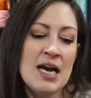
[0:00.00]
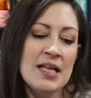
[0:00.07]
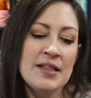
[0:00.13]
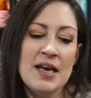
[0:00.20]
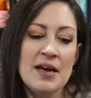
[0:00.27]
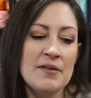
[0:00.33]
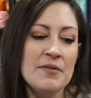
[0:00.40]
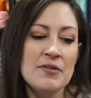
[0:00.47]
And
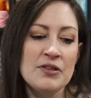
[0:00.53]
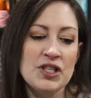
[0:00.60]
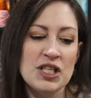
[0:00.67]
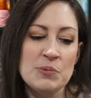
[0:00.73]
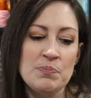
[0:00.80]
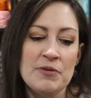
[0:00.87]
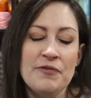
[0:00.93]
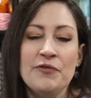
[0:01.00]
then
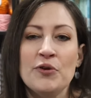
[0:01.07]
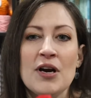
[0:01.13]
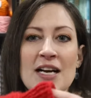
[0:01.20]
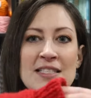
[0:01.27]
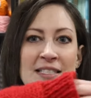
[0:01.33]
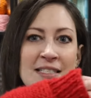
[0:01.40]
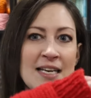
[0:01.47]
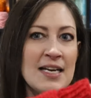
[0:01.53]
just before I
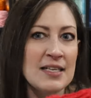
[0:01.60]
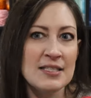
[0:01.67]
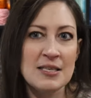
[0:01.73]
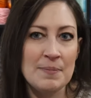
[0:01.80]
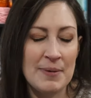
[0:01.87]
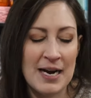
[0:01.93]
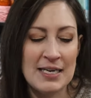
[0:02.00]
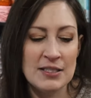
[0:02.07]
decided to
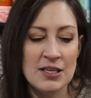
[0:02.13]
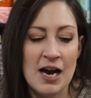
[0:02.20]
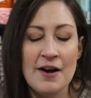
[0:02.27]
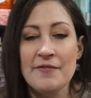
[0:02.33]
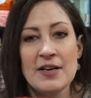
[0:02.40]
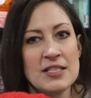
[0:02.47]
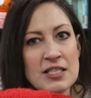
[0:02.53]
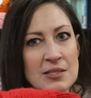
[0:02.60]
bind
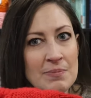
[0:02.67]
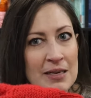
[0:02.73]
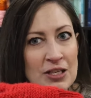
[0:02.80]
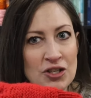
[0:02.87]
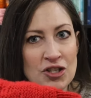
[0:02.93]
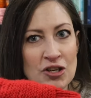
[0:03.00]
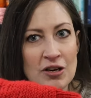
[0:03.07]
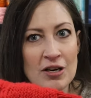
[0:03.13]
off, I just
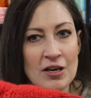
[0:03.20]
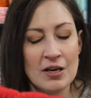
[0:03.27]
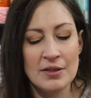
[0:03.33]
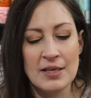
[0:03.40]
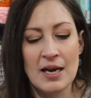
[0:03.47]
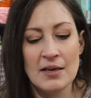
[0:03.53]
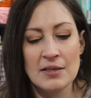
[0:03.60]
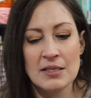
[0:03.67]
made sure
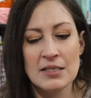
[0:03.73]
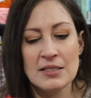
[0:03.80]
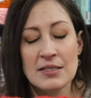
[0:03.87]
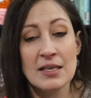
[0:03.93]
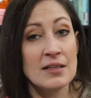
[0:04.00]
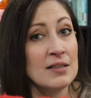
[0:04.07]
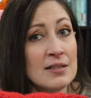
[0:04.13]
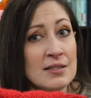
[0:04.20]
that
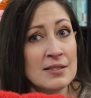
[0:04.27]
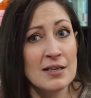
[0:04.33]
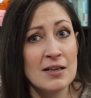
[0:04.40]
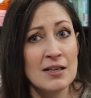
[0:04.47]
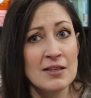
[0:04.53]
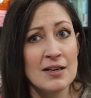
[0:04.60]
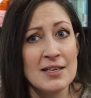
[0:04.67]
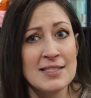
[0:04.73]
stuck stuck
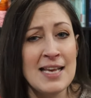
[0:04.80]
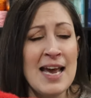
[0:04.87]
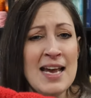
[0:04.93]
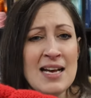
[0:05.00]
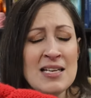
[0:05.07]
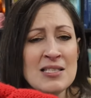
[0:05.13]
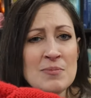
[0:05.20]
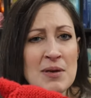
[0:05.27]
it on his
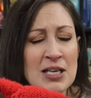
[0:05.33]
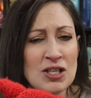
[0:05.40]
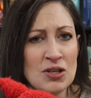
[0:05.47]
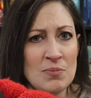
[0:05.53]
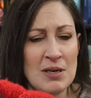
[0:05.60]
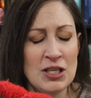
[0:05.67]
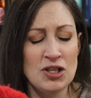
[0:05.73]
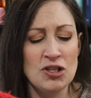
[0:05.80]
hand, make,
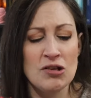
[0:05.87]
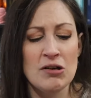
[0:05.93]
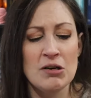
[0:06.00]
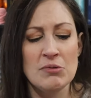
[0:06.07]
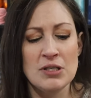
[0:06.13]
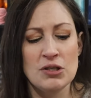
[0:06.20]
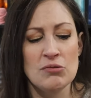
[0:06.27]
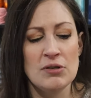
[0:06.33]
made sure it
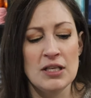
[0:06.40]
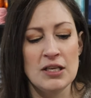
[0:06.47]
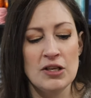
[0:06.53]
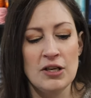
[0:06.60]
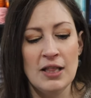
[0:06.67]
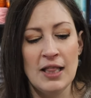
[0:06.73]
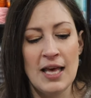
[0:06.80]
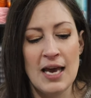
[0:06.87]
was a really
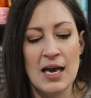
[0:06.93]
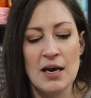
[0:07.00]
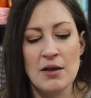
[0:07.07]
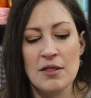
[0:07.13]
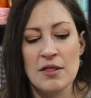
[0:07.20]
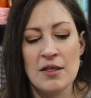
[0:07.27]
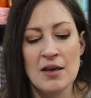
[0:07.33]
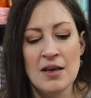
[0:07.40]
good
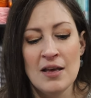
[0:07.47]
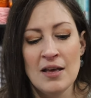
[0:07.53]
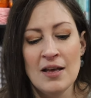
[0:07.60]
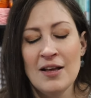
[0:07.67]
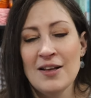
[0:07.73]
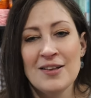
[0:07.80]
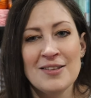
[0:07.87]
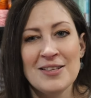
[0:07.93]
length.
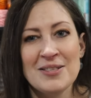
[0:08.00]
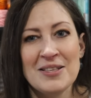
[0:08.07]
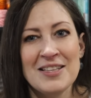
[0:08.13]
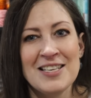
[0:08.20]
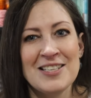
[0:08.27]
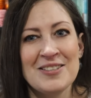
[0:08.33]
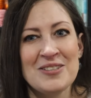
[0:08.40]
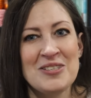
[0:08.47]

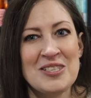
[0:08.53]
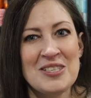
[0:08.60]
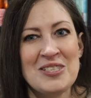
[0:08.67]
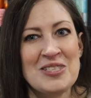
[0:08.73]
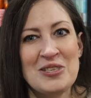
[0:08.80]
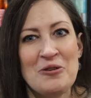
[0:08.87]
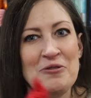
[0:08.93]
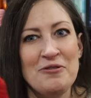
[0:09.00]
This was just
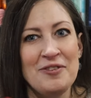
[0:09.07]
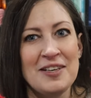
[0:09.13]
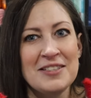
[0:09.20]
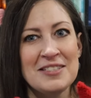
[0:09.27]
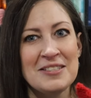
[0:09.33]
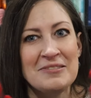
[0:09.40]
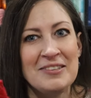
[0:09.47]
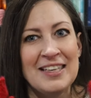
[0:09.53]
so fun
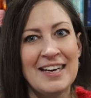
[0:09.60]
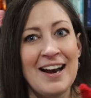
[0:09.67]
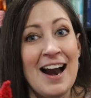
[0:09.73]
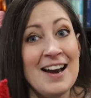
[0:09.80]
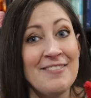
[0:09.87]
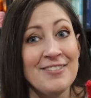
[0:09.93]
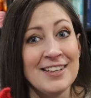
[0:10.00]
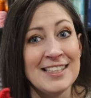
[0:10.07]
to wear.
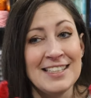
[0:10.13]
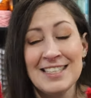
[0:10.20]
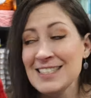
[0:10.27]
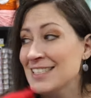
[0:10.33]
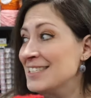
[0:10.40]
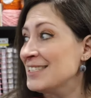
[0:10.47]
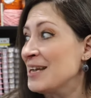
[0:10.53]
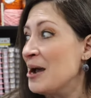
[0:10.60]
I really need
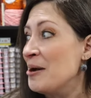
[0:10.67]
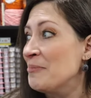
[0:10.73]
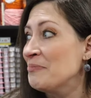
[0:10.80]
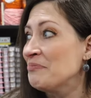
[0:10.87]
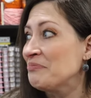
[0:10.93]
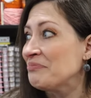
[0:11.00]
to stop.